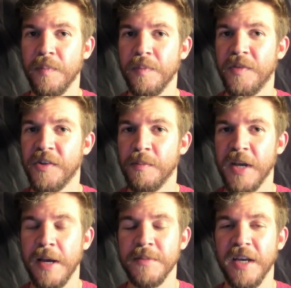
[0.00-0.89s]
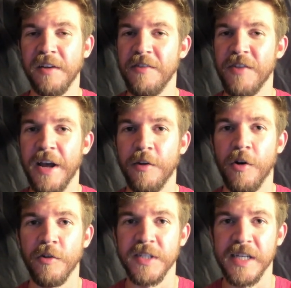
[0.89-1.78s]
Sometimes I leave it out
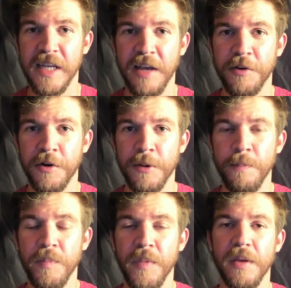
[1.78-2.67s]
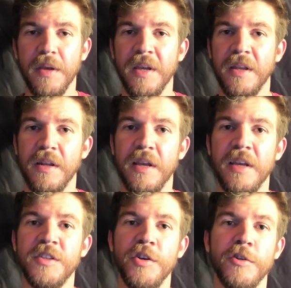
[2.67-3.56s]
altogether. It
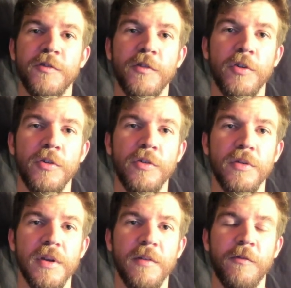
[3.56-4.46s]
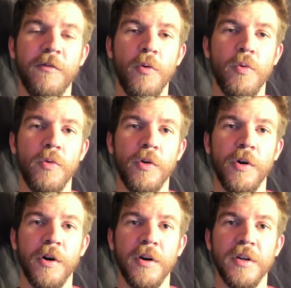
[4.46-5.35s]
is useful
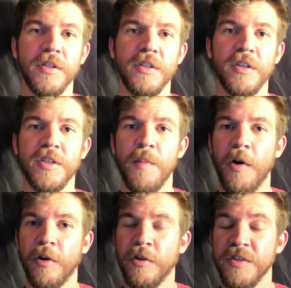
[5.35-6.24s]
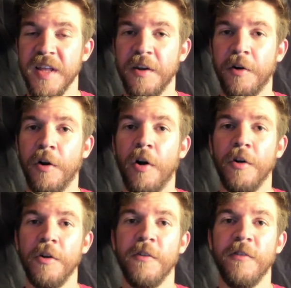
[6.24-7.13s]
for some articles that are
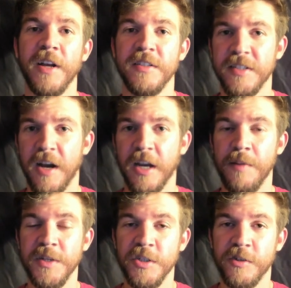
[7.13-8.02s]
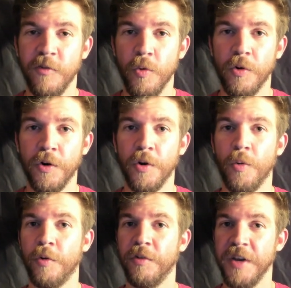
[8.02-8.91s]
harder to find stock images for
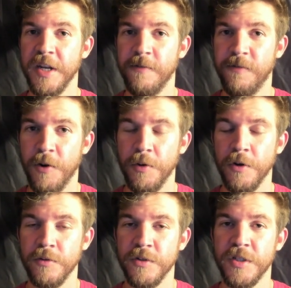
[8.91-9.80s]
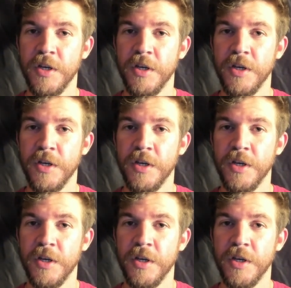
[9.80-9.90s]
or related photos.